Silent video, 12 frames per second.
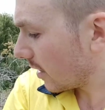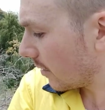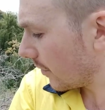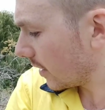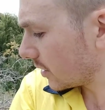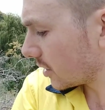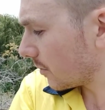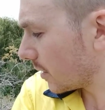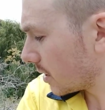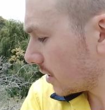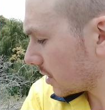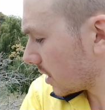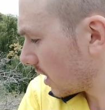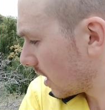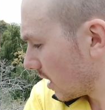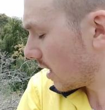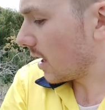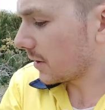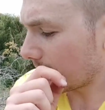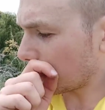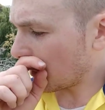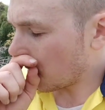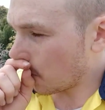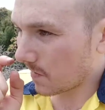I don't think so, because as
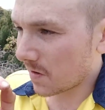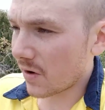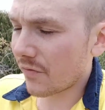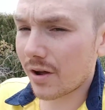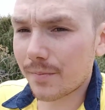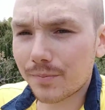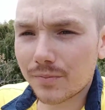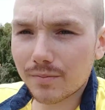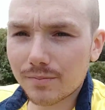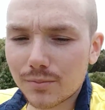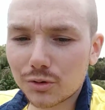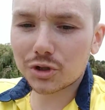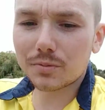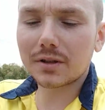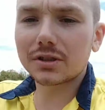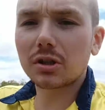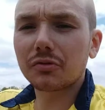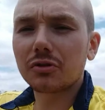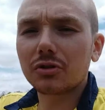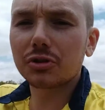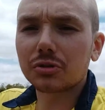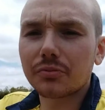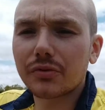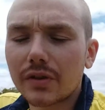I'm working, if I'm pushing myself to do
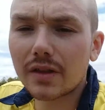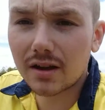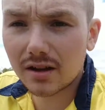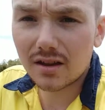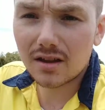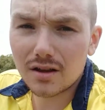something that,